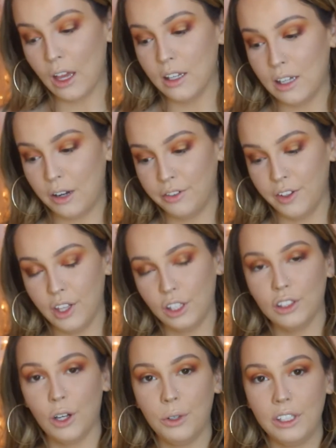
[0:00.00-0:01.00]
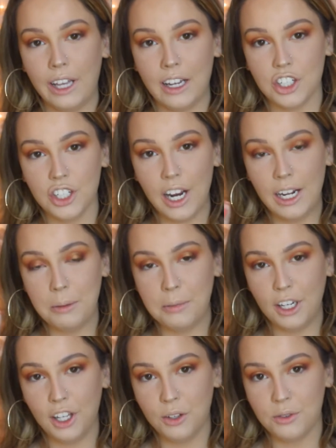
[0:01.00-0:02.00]
Now for the lower lash line, I'm going
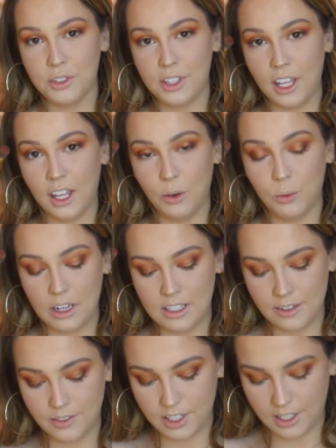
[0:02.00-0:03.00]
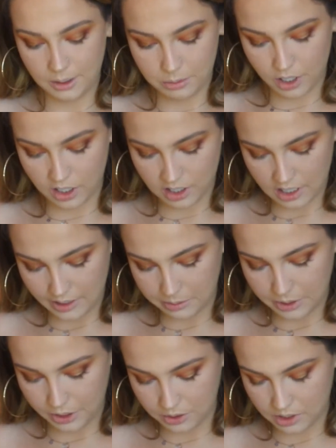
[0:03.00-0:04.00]
to use the Y17 brush that I've
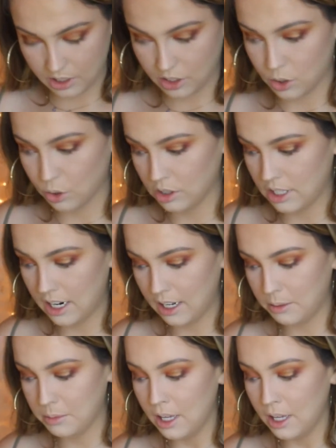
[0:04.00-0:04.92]
been using this whole time.